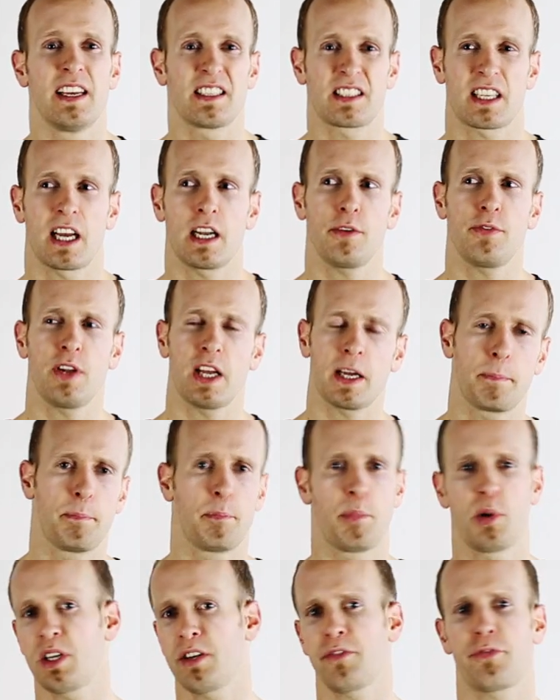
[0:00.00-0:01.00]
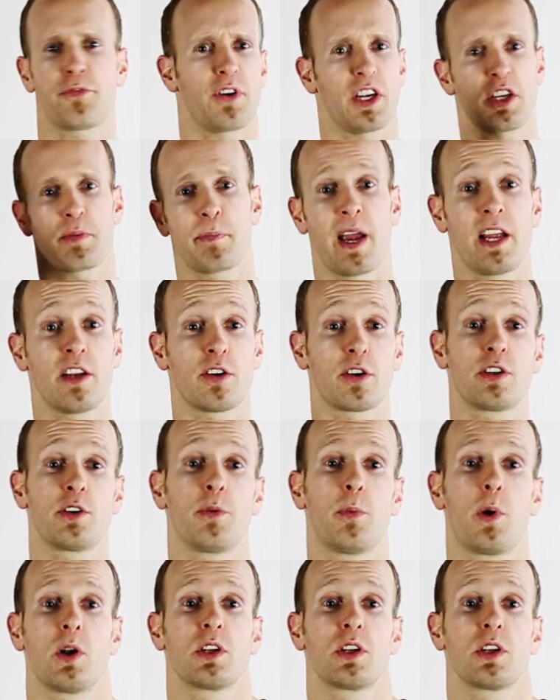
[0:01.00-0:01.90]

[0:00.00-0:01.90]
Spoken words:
is kind of like putting fresh paint on your